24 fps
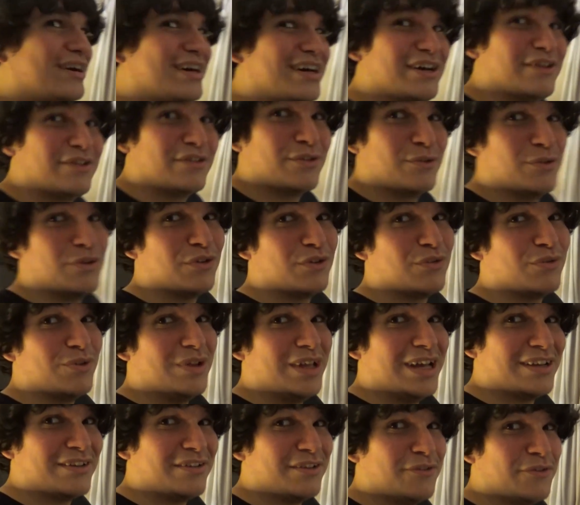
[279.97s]
uh, so we're just
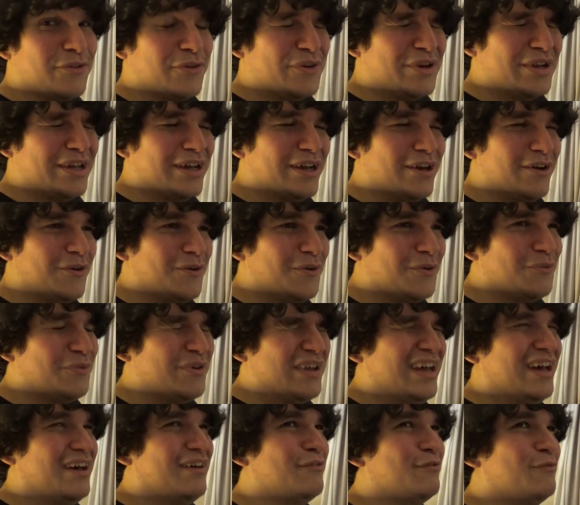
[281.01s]
relaxing for now.
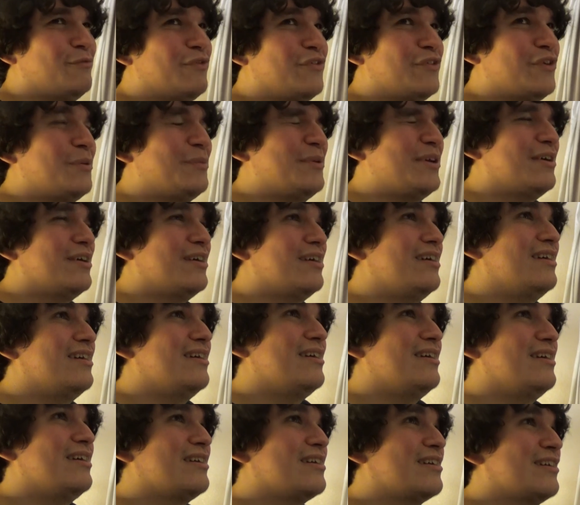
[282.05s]
We have film
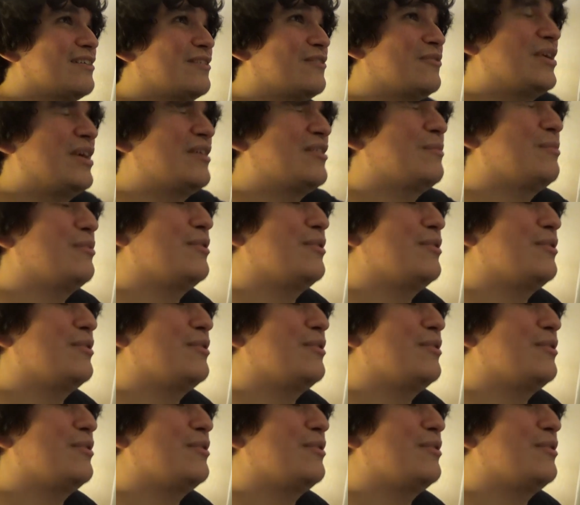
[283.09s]
because we have the